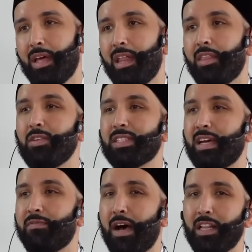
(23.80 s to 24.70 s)
and those
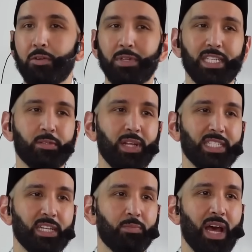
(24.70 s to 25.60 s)
that follow in his
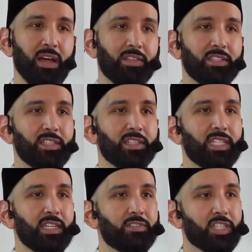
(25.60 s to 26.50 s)
blessed path until the
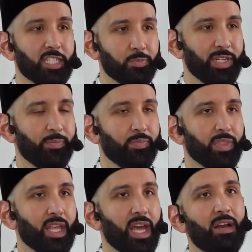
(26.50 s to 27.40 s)
day of judgment.
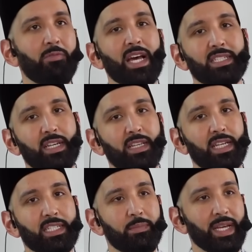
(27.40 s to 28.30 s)
And we ask
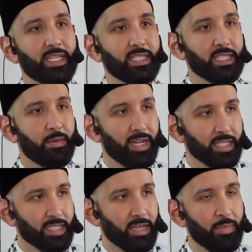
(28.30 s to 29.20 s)
Allah to make us
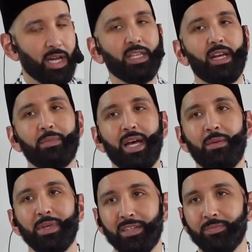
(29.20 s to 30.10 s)
amongst them. Allahumma
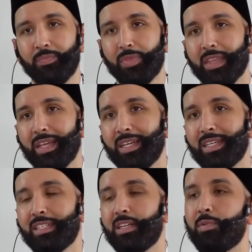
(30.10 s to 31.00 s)
ameen.
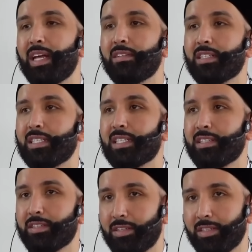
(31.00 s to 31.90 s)
Dear brothers and
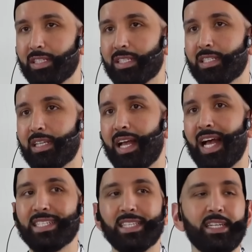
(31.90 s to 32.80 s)
sisters,
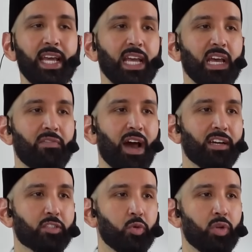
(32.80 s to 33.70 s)
as the day of
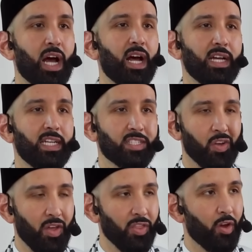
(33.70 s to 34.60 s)
Ashura is
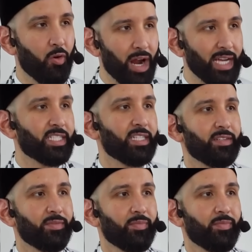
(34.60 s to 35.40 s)
on the horizon,